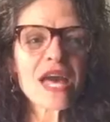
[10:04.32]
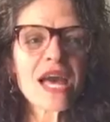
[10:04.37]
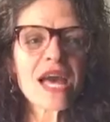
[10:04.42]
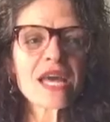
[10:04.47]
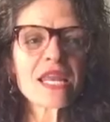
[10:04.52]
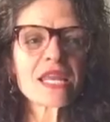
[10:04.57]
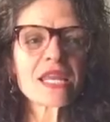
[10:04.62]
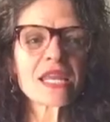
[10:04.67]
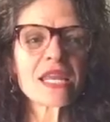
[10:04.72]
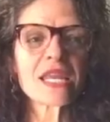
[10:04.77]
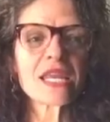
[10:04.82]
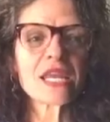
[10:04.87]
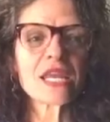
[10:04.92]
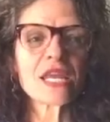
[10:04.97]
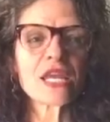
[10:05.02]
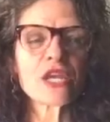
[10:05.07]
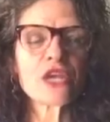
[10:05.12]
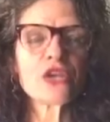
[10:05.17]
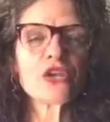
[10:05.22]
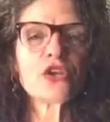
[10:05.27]
that
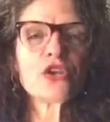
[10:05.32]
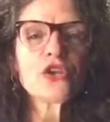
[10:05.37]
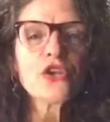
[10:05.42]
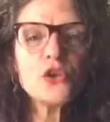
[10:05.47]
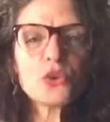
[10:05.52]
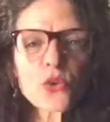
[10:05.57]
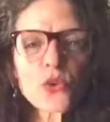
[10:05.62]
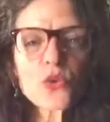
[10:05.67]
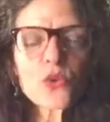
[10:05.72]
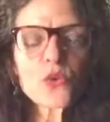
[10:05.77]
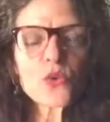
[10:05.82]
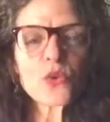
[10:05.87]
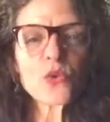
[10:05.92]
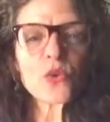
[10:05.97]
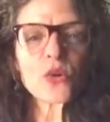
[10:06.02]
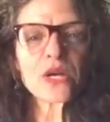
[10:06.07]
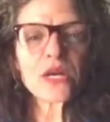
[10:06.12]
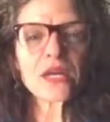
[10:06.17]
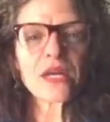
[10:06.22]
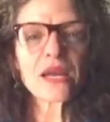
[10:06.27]
you
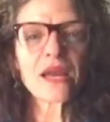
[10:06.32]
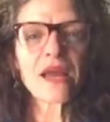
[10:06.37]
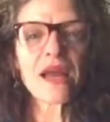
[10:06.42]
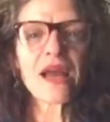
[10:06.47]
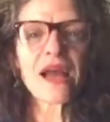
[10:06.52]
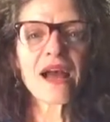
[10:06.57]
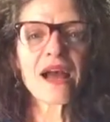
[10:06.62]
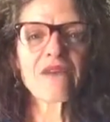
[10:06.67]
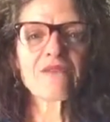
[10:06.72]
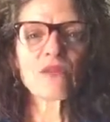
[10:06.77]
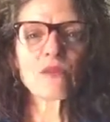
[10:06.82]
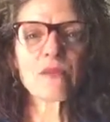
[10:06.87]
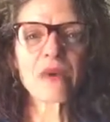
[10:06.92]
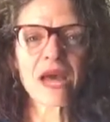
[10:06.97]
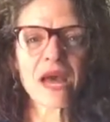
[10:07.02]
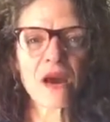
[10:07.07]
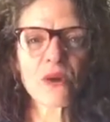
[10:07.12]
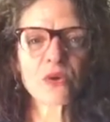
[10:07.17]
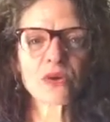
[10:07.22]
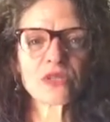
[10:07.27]
have the
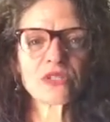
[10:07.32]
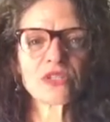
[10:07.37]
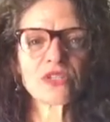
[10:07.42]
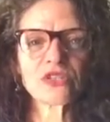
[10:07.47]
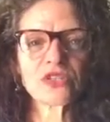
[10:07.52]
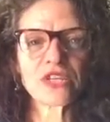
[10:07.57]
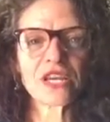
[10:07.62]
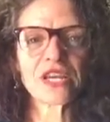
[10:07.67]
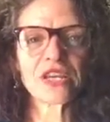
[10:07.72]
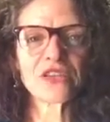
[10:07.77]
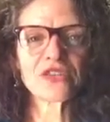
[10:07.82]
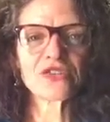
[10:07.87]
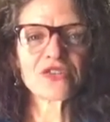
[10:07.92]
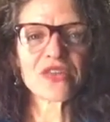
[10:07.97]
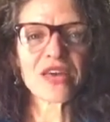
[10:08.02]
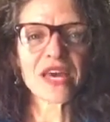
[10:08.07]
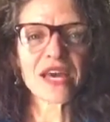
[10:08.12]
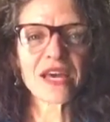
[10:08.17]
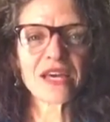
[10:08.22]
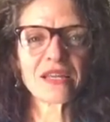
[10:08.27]
power to change
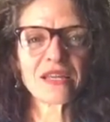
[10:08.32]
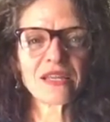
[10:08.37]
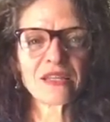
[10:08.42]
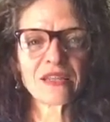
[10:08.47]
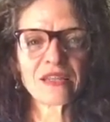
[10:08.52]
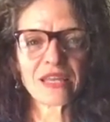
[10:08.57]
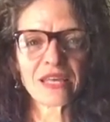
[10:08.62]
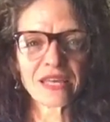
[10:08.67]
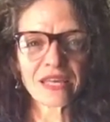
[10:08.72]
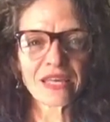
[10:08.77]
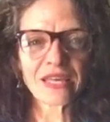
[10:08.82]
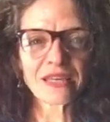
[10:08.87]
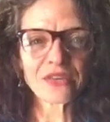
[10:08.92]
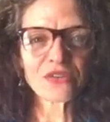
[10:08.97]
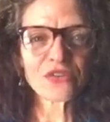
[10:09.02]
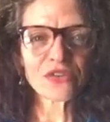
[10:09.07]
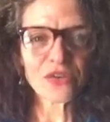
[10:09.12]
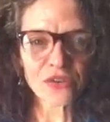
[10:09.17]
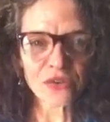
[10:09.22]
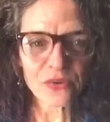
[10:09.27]
that thinking
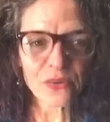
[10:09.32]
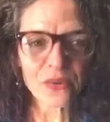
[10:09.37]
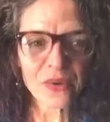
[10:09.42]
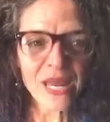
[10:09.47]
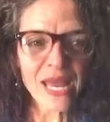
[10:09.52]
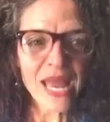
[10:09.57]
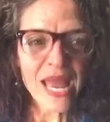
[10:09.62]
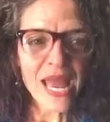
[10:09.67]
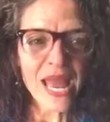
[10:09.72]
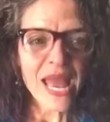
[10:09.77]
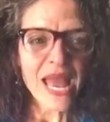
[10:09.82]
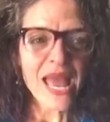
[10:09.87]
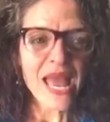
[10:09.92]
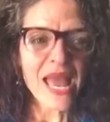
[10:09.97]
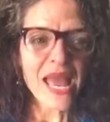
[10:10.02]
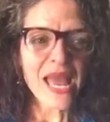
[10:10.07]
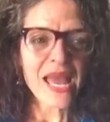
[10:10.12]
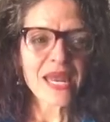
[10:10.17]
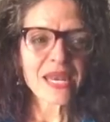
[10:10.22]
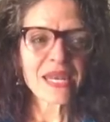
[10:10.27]
too.
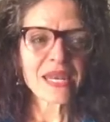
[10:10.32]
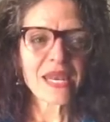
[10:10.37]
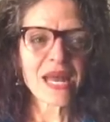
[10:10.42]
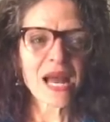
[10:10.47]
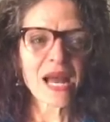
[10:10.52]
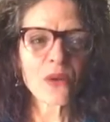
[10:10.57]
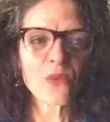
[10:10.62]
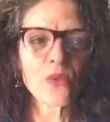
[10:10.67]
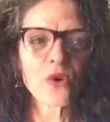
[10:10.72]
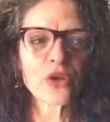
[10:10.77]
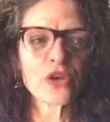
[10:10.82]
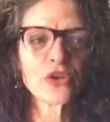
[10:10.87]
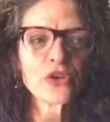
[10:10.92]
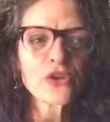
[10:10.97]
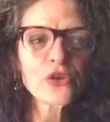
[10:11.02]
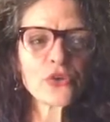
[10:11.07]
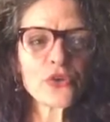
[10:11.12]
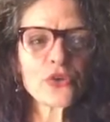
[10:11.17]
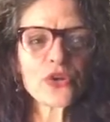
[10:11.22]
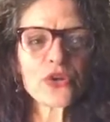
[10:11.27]
And I want
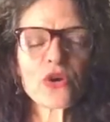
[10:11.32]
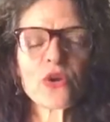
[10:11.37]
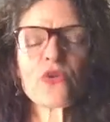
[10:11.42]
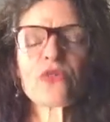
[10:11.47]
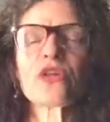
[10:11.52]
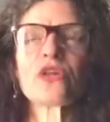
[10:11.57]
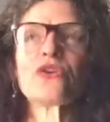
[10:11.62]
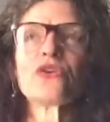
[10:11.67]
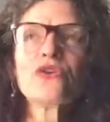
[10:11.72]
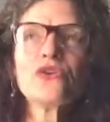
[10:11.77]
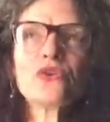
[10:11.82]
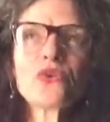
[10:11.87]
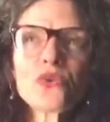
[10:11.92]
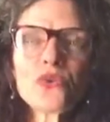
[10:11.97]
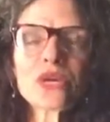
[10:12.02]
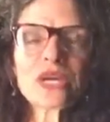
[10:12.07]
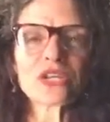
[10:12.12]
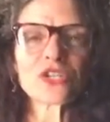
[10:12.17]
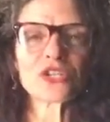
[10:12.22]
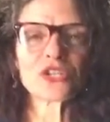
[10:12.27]
you to know that
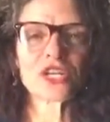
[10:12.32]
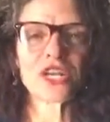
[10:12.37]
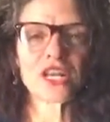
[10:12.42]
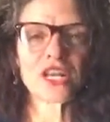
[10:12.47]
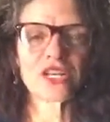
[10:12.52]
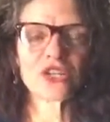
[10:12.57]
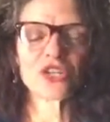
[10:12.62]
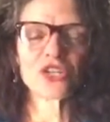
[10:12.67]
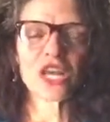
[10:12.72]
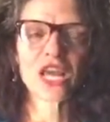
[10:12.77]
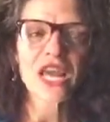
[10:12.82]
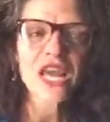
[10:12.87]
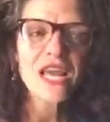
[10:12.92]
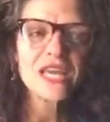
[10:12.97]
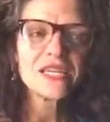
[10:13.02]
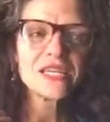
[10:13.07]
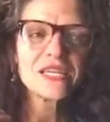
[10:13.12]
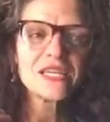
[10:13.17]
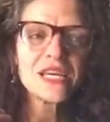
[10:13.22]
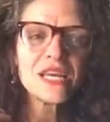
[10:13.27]
you can change,
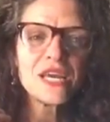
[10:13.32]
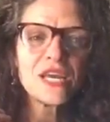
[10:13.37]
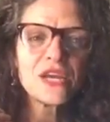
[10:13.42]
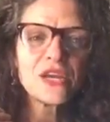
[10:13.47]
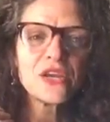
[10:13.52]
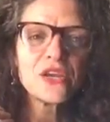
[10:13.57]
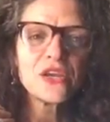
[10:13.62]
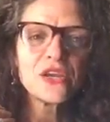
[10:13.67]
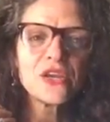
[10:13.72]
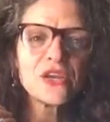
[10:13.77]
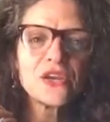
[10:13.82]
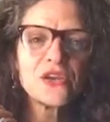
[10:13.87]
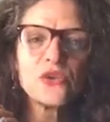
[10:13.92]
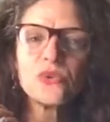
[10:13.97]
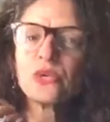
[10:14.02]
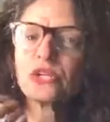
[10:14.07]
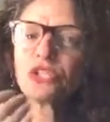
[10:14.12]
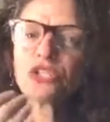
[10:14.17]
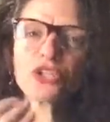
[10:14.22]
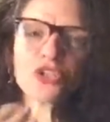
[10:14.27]
and
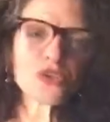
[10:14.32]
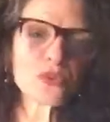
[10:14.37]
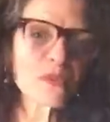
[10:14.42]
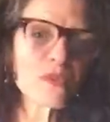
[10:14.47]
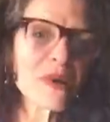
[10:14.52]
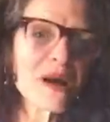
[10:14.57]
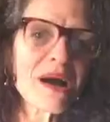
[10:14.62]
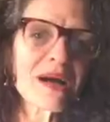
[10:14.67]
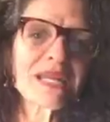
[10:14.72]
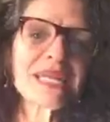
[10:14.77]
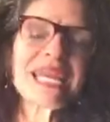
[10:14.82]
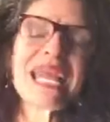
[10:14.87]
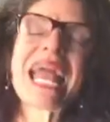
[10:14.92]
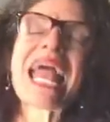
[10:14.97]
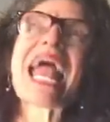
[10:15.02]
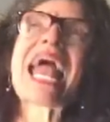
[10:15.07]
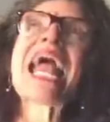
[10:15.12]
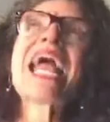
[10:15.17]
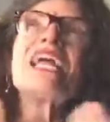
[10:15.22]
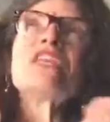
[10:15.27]
you can change your body
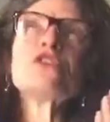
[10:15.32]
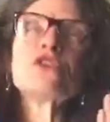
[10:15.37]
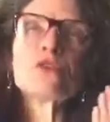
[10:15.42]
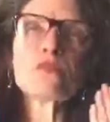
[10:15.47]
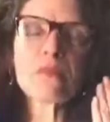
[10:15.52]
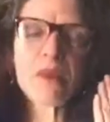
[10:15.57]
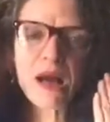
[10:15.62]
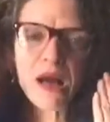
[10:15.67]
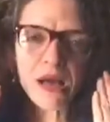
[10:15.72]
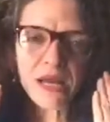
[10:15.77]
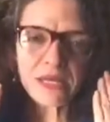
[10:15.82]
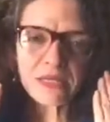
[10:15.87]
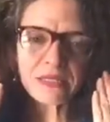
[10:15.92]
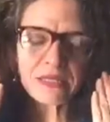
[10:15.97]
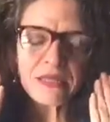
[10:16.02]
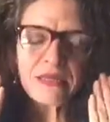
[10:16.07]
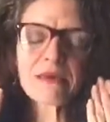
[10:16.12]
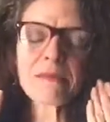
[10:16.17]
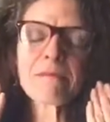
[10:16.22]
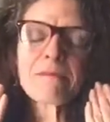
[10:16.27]
and your
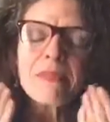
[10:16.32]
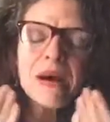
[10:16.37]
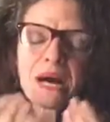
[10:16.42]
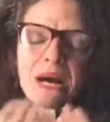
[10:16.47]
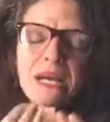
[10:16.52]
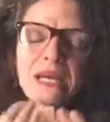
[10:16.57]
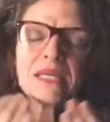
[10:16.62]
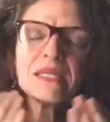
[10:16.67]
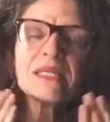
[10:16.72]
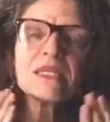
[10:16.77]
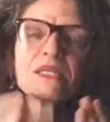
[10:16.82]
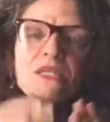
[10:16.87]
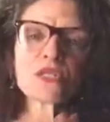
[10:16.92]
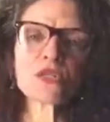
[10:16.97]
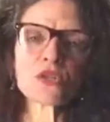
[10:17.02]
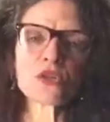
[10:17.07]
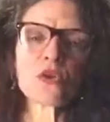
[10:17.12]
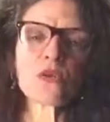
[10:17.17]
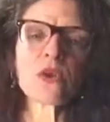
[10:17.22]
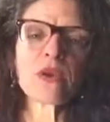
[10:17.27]
mind. The mind is
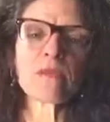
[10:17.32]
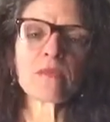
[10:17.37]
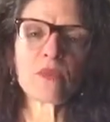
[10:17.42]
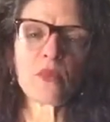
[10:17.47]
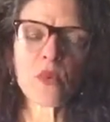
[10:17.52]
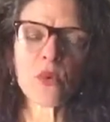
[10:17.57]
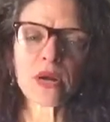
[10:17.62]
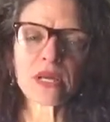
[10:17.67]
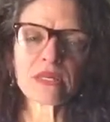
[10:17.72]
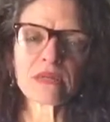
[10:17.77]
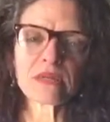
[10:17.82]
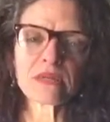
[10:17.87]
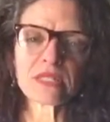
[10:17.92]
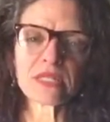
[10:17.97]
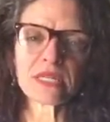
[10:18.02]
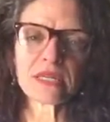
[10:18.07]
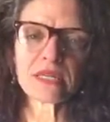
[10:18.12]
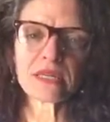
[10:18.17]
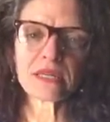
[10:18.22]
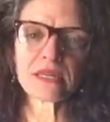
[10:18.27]
so
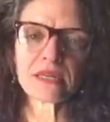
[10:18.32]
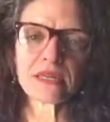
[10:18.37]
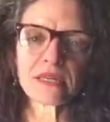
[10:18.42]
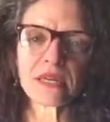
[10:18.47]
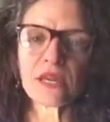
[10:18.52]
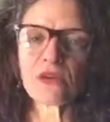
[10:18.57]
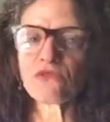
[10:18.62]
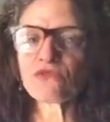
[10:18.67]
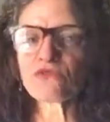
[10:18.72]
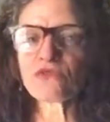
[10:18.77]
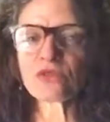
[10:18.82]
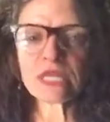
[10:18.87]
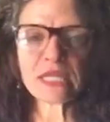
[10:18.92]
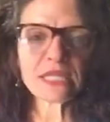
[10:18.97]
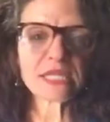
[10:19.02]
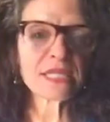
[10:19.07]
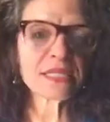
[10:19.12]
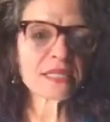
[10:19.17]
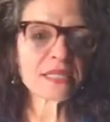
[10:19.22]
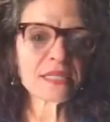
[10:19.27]
important. It
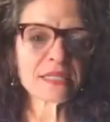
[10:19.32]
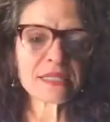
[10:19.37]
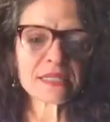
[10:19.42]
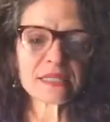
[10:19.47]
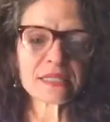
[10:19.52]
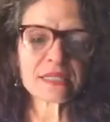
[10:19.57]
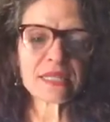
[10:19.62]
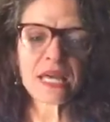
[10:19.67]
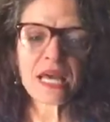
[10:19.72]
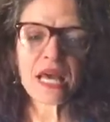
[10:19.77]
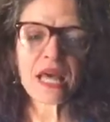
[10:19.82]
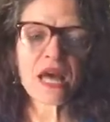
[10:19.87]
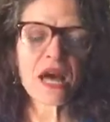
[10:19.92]
really is.